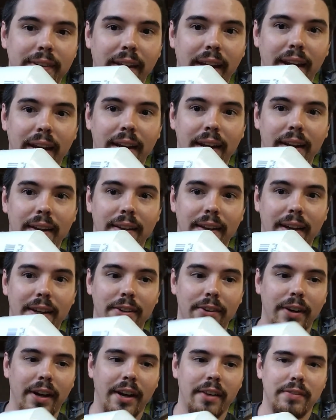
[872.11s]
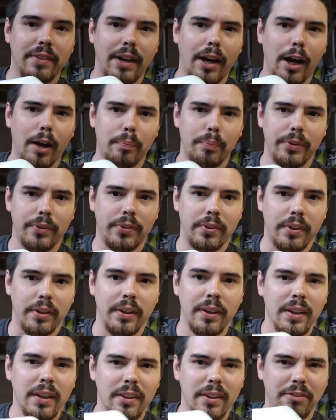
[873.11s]
and I don't have
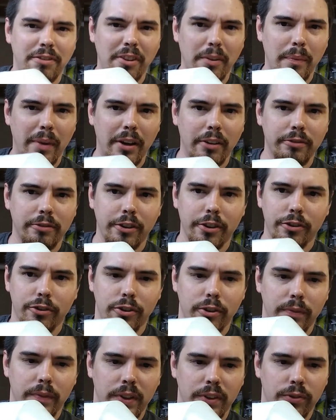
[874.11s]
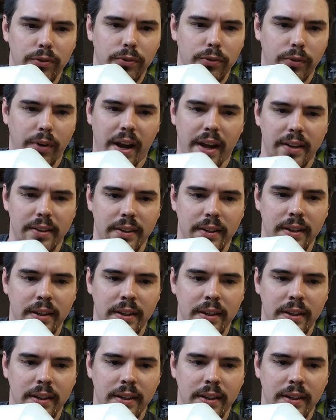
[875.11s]
the female version of this thread.